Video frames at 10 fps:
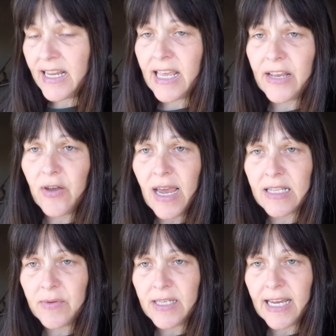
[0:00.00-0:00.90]
Can you
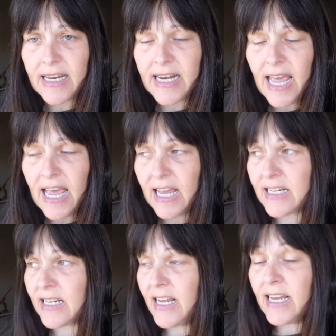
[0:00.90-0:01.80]
get them second
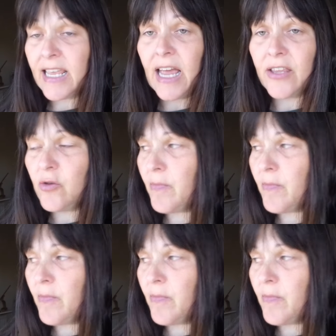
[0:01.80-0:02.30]
hand? Can you